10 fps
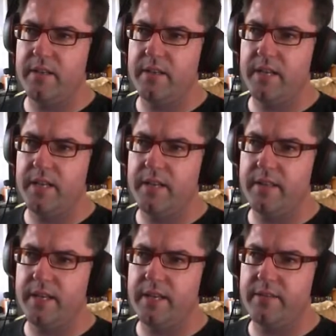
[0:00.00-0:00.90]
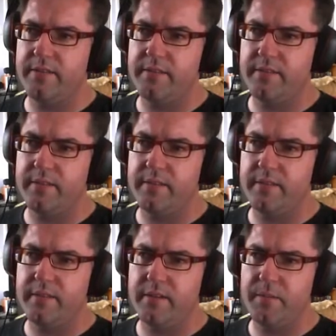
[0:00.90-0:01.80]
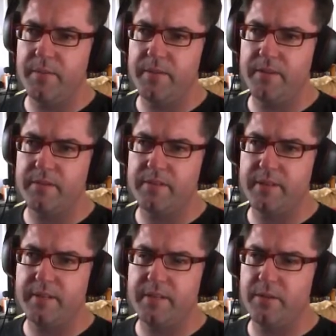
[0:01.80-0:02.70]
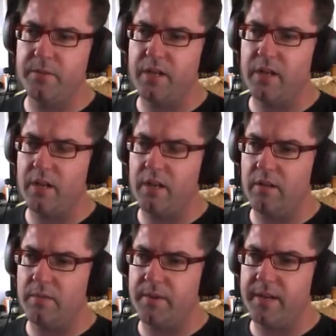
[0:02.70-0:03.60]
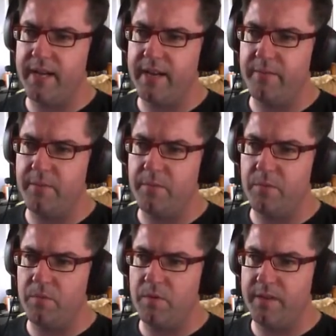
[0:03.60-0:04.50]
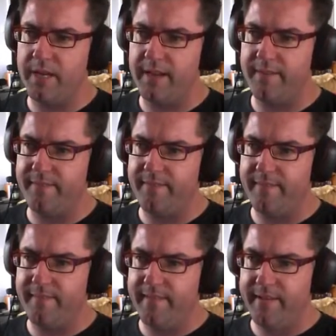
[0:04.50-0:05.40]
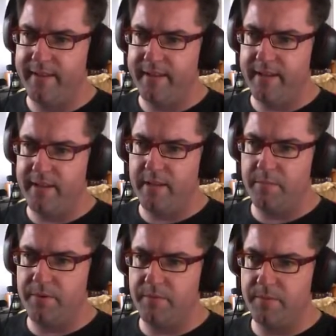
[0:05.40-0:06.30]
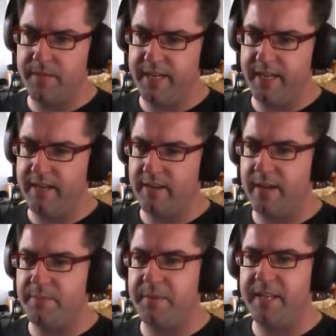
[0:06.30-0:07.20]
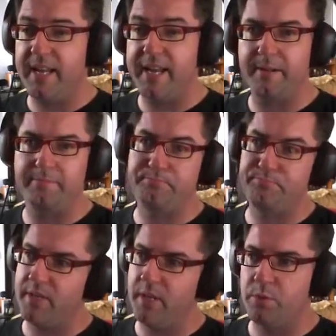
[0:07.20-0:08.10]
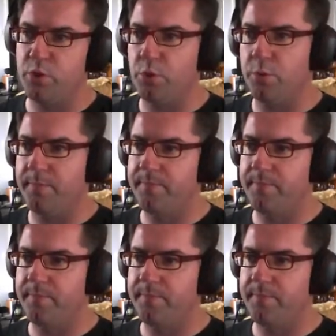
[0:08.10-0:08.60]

Now that's... I remember there was something to do with a clock, but I can't remember what yet. I'll probably... It'll come to me later, I'm sure.